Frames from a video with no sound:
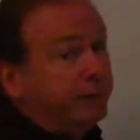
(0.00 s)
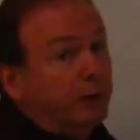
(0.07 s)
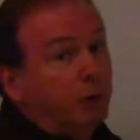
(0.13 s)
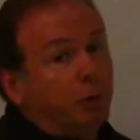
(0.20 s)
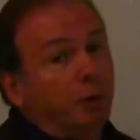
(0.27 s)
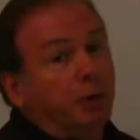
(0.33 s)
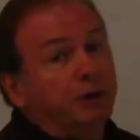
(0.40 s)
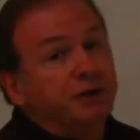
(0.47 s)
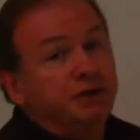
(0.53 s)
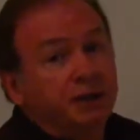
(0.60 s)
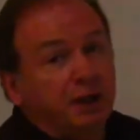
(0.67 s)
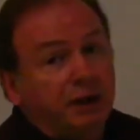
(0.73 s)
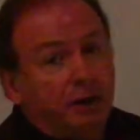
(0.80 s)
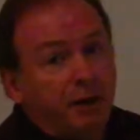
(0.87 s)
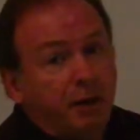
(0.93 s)
fluids
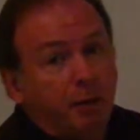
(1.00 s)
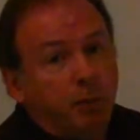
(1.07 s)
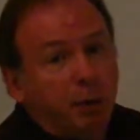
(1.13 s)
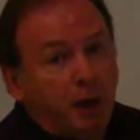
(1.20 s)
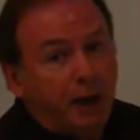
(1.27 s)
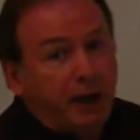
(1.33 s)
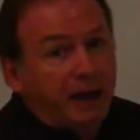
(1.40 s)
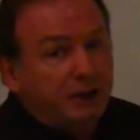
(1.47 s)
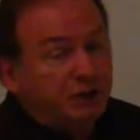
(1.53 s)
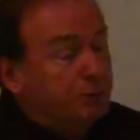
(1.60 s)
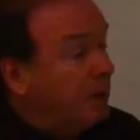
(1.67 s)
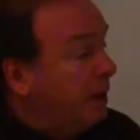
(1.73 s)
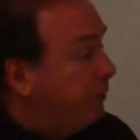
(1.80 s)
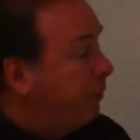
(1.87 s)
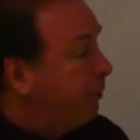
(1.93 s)
here, the
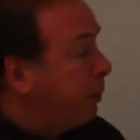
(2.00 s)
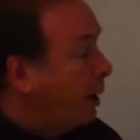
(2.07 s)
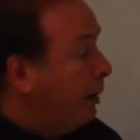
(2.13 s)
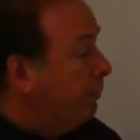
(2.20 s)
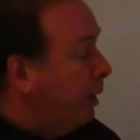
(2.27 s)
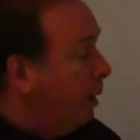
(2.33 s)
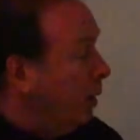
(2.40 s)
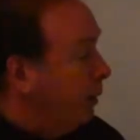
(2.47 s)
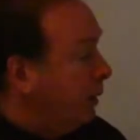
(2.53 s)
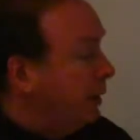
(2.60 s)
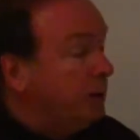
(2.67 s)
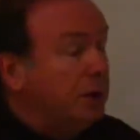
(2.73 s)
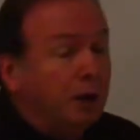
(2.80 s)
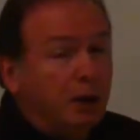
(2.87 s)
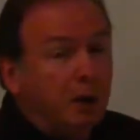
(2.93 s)
plasma
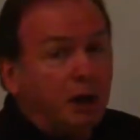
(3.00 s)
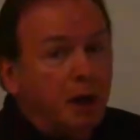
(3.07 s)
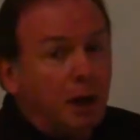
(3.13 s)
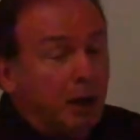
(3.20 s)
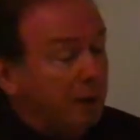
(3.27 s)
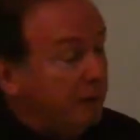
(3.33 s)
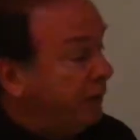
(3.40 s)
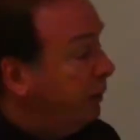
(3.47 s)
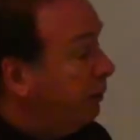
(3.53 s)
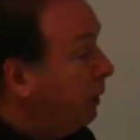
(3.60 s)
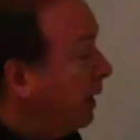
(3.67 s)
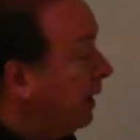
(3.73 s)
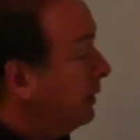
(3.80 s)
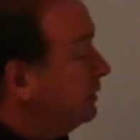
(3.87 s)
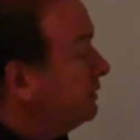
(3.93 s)
component of the
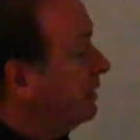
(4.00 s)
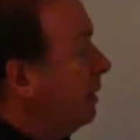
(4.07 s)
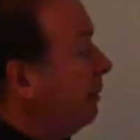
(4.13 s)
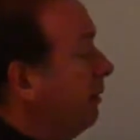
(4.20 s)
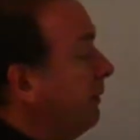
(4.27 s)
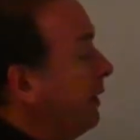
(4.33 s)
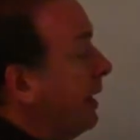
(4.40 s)
blood, some of